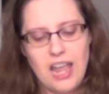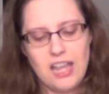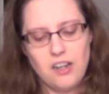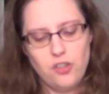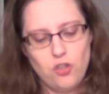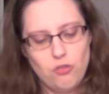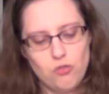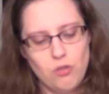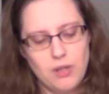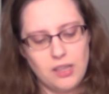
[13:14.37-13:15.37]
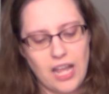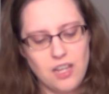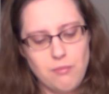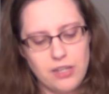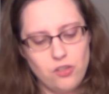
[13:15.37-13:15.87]
an unusual but
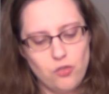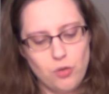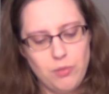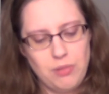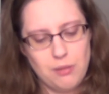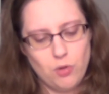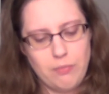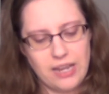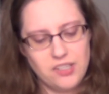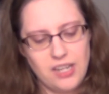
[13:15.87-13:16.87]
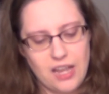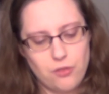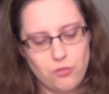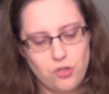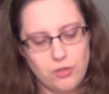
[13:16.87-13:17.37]
like-minded group of people band
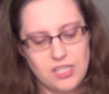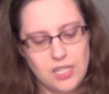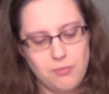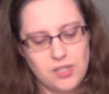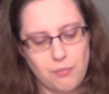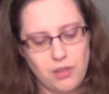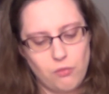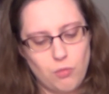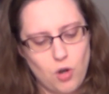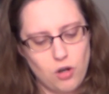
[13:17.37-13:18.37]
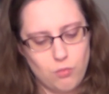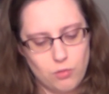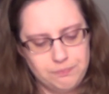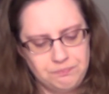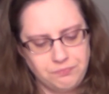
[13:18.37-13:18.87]
together to attempt something remarkable.